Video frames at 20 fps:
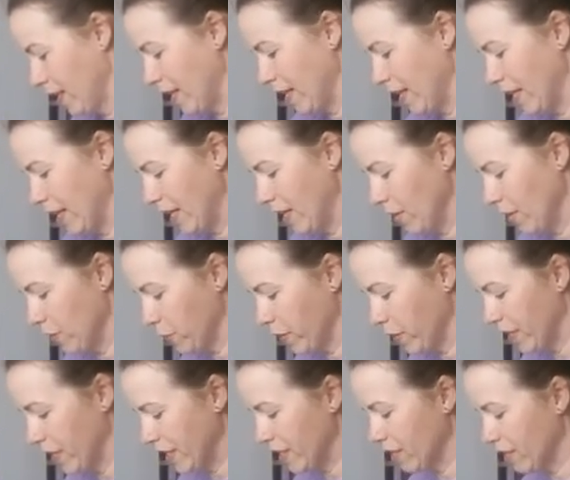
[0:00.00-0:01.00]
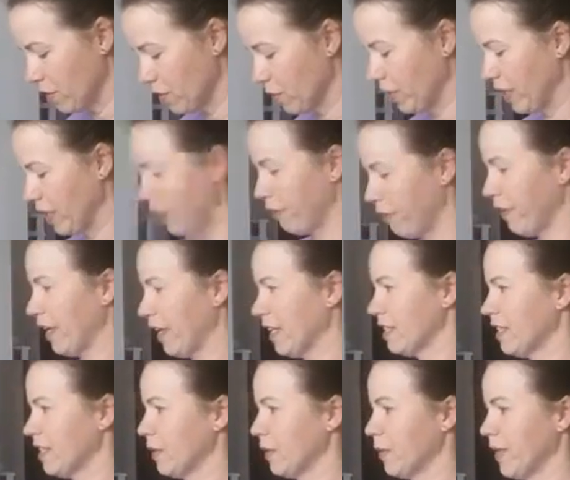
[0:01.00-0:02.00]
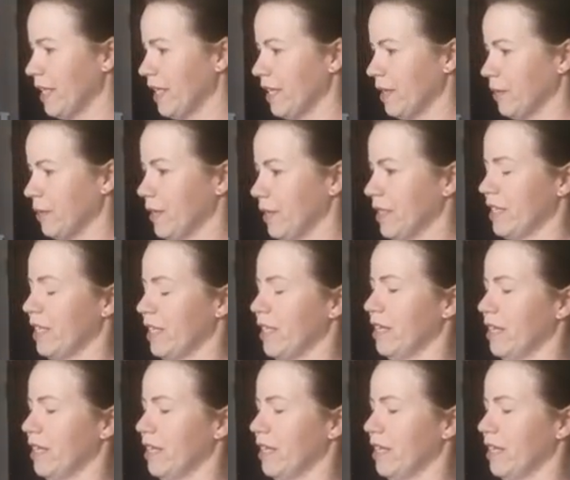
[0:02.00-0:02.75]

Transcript: then here's one. This is a really fancy one